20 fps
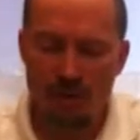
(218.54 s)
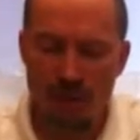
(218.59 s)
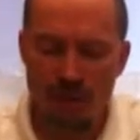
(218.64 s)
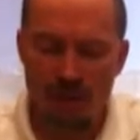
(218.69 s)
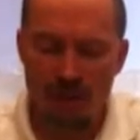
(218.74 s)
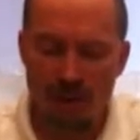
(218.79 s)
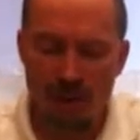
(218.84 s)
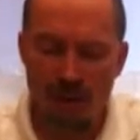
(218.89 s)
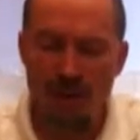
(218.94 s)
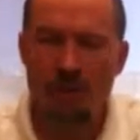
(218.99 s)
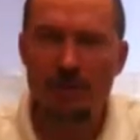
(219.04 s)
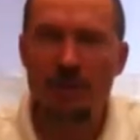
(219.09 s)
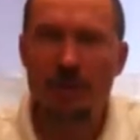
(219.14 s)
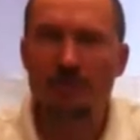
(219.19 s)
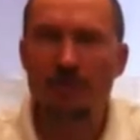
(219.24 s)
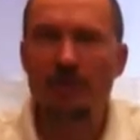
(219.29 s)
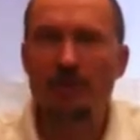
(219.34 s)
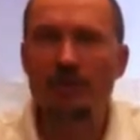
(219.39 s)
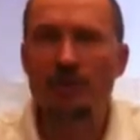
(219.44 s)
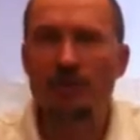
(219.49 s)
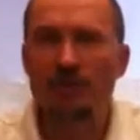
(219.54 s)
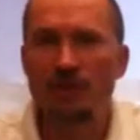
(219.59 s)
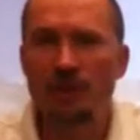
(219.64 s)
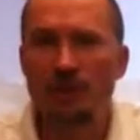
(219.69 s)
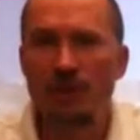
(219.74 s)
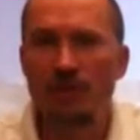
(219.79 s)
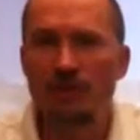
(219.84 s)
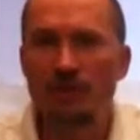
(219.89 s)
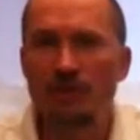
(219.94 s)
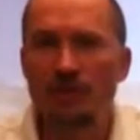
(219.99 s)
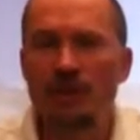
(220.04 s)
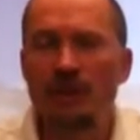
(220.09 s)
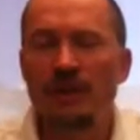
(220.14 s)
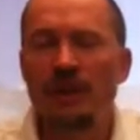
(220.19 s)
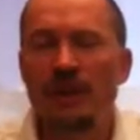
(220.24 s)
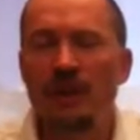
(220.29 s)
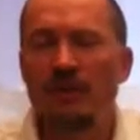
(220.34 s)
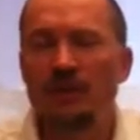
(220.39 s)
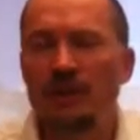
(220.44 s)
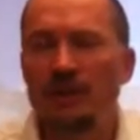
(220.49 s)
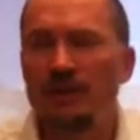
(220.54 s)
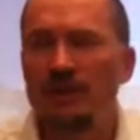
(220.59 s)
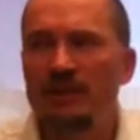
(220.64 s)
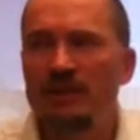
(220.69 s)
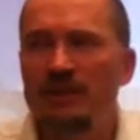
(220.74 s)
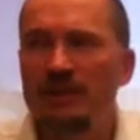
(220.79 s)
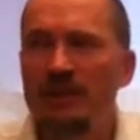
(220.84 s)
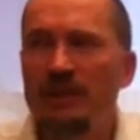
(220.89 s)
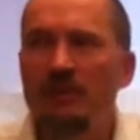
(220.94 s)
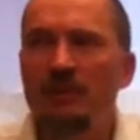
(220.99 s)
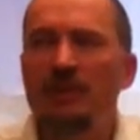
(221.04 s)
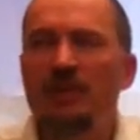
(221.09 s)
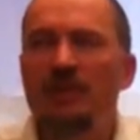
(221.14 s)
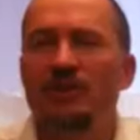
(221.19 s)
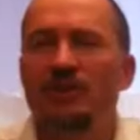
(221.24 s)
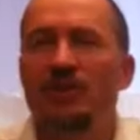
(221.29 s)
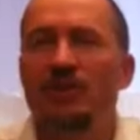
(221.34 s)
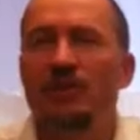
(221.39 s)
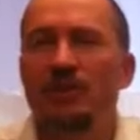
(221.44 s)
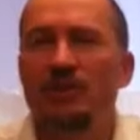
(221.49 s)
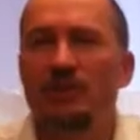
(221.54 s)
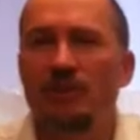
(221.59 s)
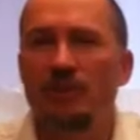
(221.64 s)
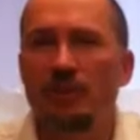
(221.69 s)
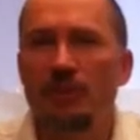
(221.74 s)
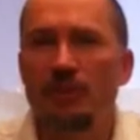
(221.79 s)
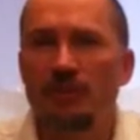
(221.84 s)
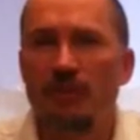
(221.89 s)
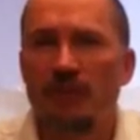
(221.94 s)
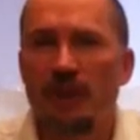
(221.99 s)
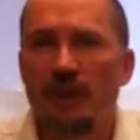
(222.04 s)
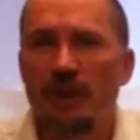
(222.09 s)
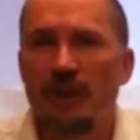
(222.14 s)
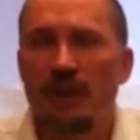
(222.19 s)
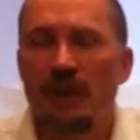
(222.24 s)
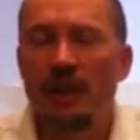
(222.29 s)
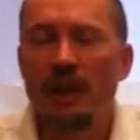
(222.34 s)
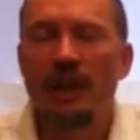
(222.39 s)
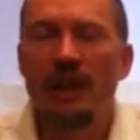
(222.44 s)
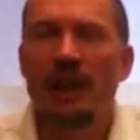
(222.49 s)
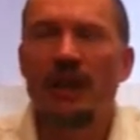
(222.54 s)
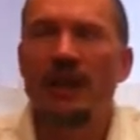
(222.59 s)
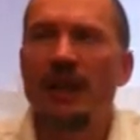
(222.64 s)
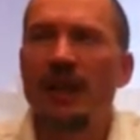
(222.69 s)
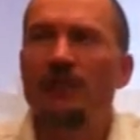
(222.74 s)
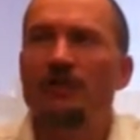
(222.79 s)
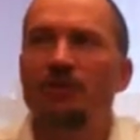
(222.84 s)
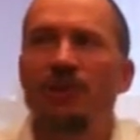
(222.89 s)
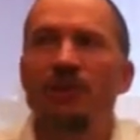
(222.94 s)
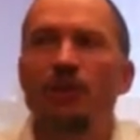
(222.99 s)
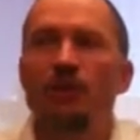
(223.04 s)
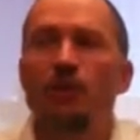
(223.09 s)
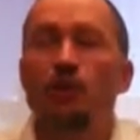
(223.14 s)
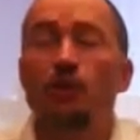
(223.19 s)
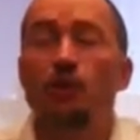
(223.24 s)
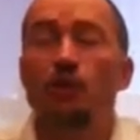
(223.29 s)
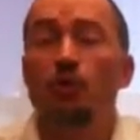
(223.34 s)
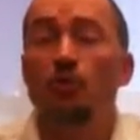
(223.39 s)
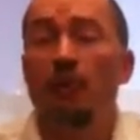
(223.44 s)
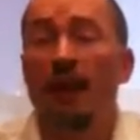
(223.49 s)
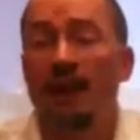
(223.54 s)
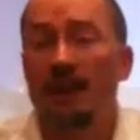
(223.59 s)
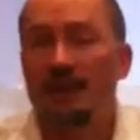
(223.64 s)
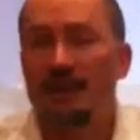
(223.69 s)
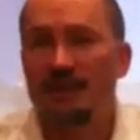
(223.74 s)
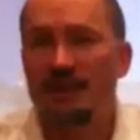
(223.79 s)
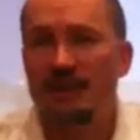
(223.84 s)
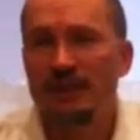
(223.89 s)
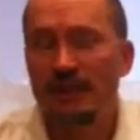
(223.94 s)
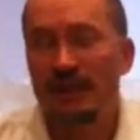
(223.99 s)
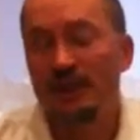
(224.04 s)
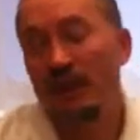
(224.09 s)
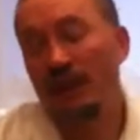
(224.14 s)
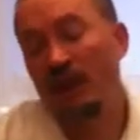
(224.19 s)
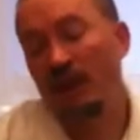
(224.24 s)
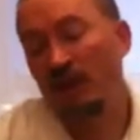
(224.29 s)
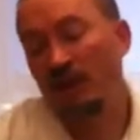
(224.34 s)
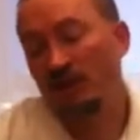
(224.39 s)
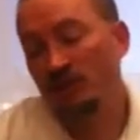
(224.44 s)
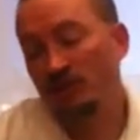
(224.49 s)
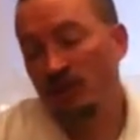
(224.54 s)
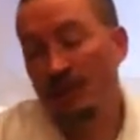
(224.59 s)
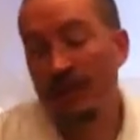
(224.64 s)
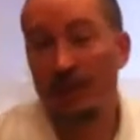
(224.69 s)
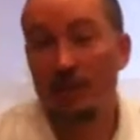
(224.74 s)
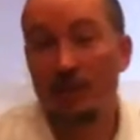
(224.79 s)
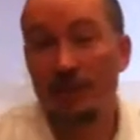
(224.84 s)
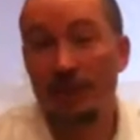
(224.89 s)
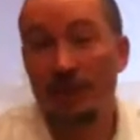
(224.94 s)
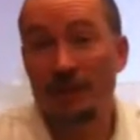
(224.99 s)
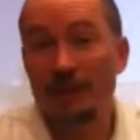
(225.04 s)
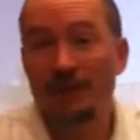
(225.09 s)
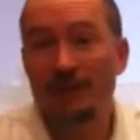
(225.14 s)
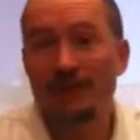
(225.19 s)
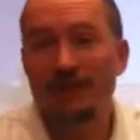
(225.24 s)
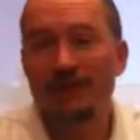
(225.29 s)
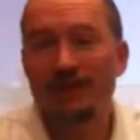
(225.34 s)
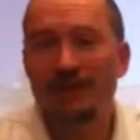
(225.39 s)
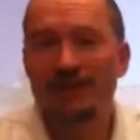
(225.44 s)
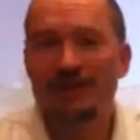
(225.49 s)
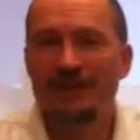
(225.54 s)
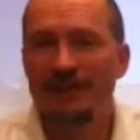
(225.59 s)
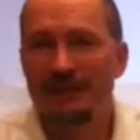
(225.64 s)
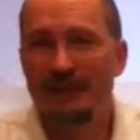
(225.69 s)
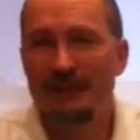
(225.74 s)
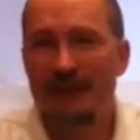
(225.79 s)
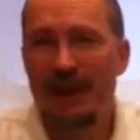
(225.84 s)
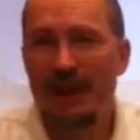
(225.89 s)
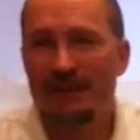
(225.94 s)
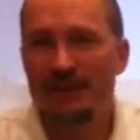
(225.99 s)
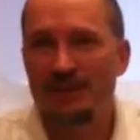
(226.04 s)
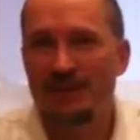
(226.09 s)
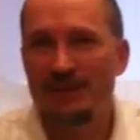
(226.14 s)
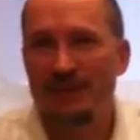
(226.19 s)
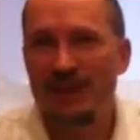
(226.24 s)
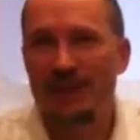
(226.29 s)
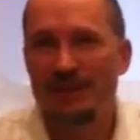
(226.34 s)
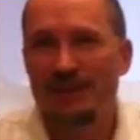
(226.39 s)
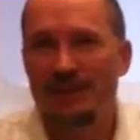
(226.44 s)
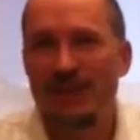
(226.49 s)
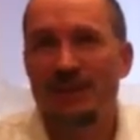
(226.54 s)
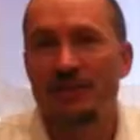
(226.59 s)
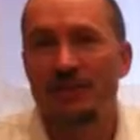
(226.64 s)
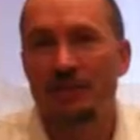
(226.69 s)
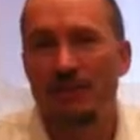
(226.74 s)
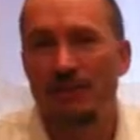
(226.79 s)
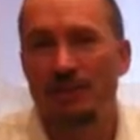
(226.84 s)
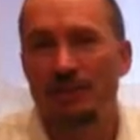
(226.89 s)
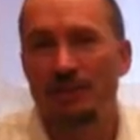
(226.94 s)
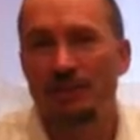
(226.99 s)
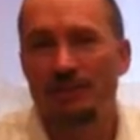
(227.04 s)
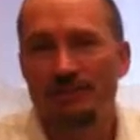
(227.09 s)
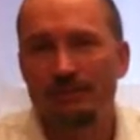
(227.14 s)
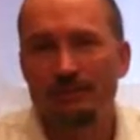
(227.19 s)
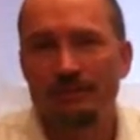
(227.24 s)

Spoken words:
it's keeping it within scope, keeping it to something that's achievable, and not trying to do too much. And then also you got to have a budget that matches that scope.